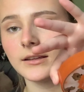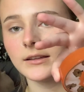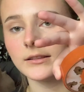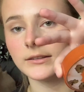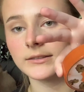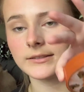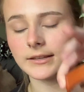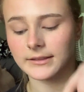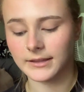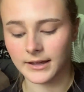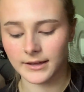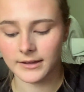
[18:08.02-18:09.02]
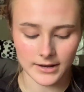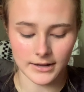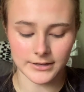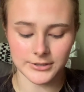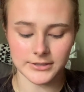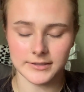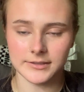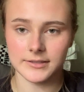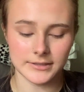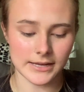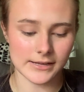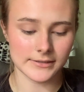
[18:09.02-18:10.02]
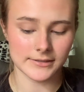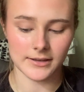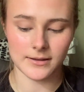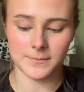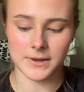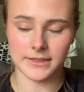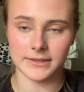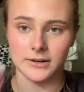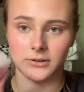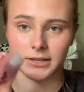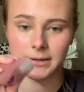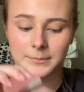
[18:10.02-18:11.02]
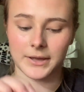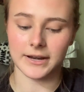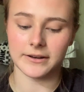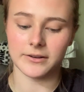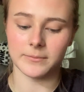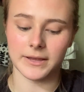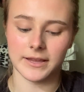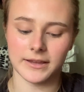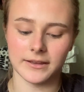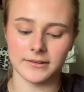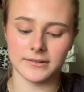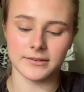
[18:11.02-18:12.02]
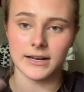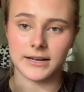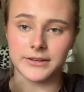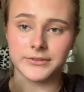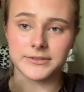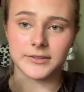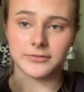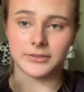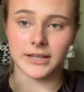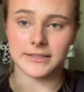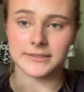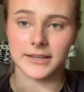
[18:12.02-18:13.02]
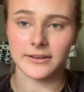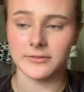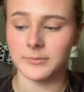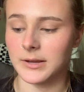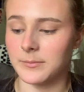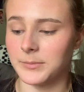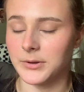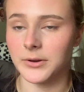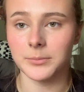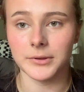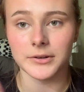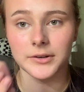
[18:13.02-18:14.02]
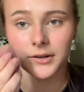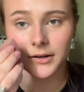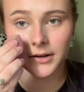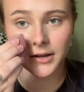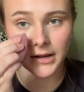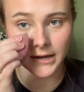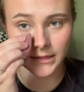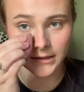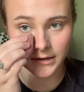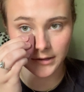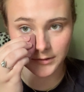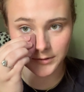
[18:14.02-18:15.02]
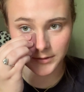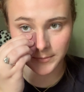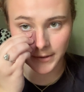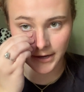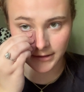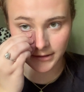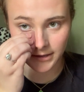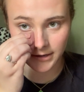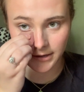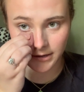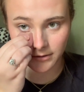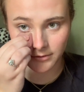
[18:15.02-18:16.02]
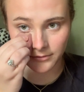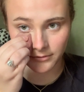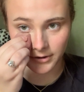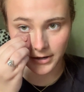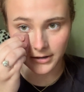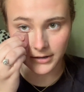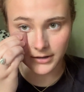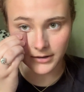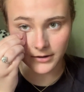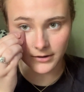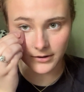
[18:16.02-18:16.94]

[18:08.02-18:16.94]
Looks like that. And I just take some and then I'll like pat it on my hand. And I use the flat side of my beauty blender, and then I'll just pack that in right here.